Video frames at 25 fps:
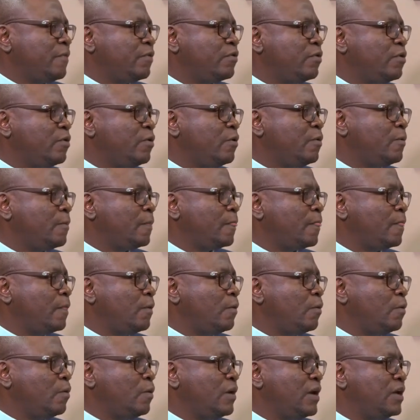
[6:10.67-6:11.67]
So
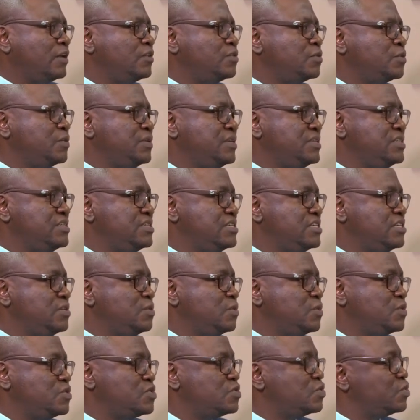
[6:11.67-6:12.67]
what we
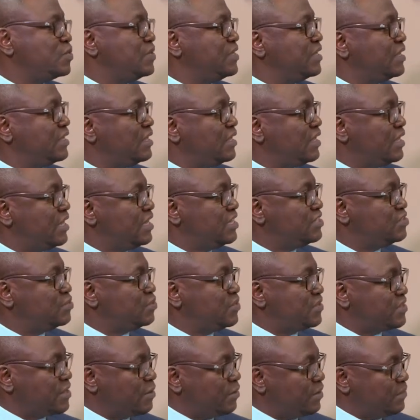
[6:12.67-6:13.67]
did was to
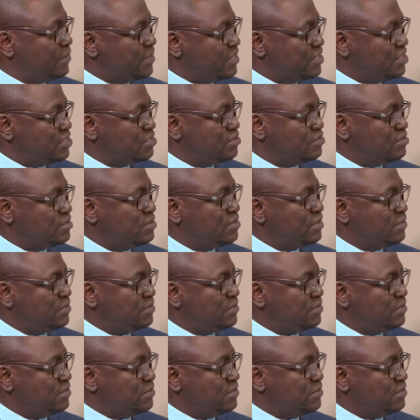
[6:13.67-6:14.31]
engage with our ministry,